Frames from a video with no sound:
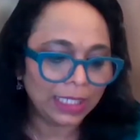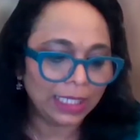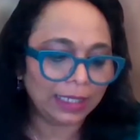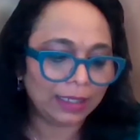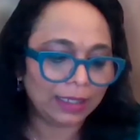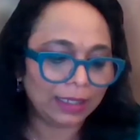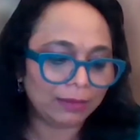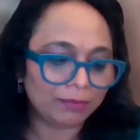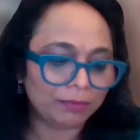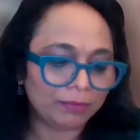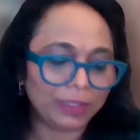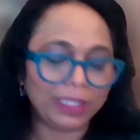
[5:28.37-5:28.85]

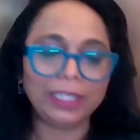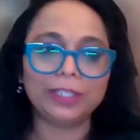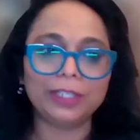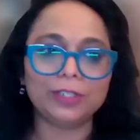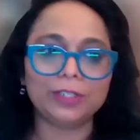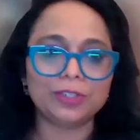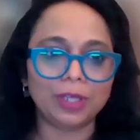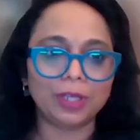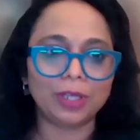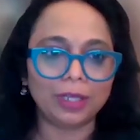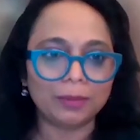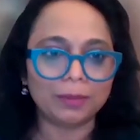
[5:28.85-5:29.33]
$1
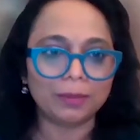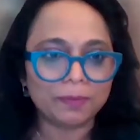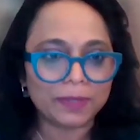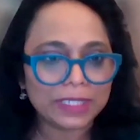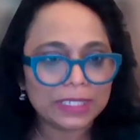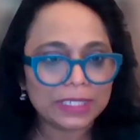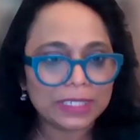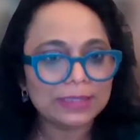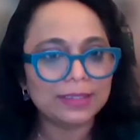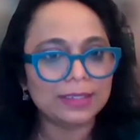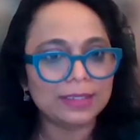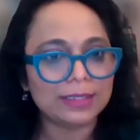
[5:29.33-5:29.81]
million
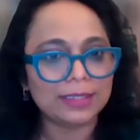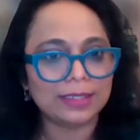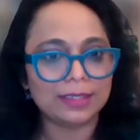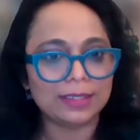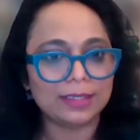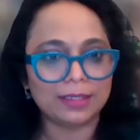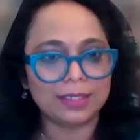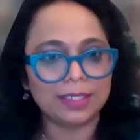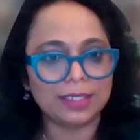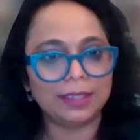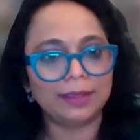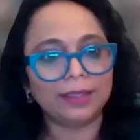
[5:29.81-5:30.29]

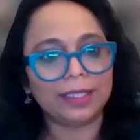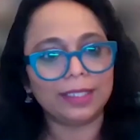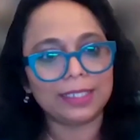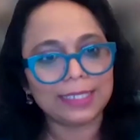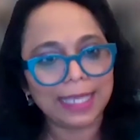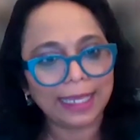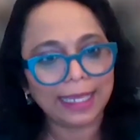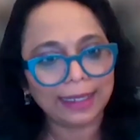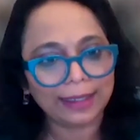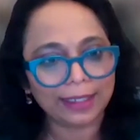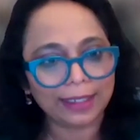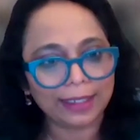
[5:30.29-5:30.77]
businesses in the
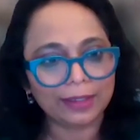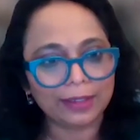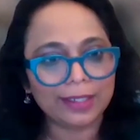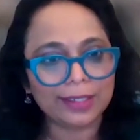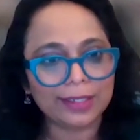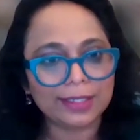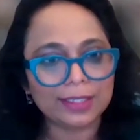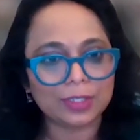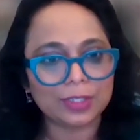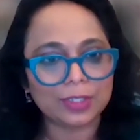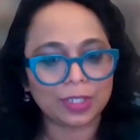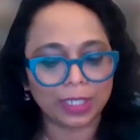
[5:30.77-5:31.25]
tech
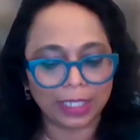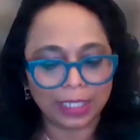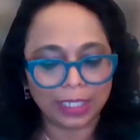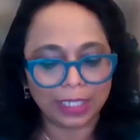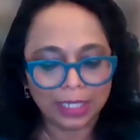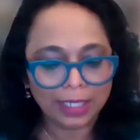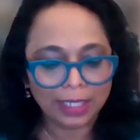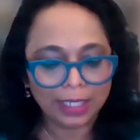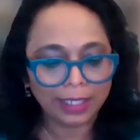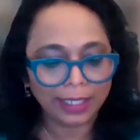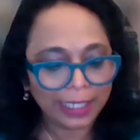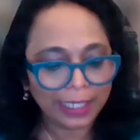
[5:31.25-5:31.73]
industry
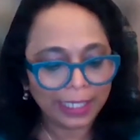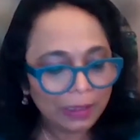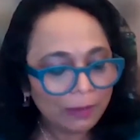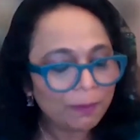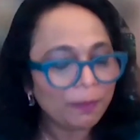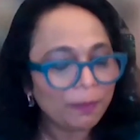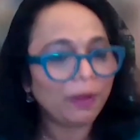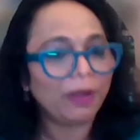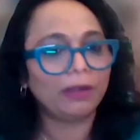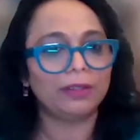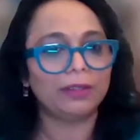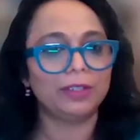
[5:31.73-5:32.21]

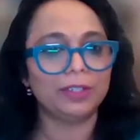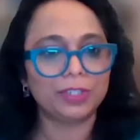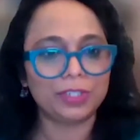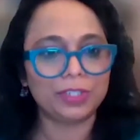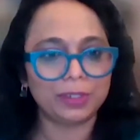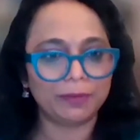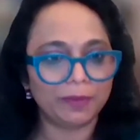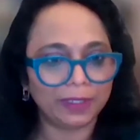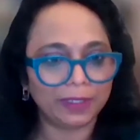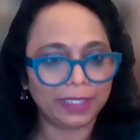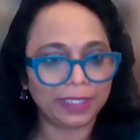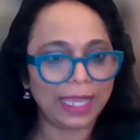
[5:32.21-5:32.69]
in
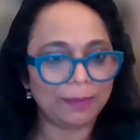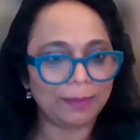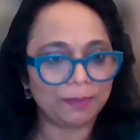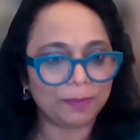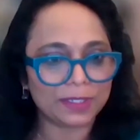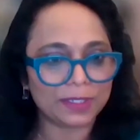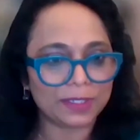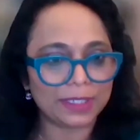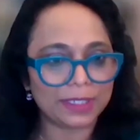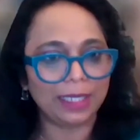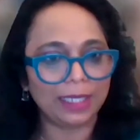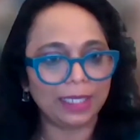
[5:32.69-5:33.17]
partnership with
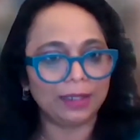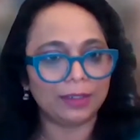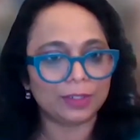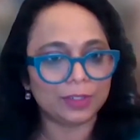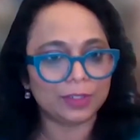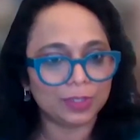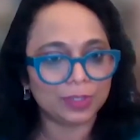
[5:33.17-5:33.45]
hyperscaler.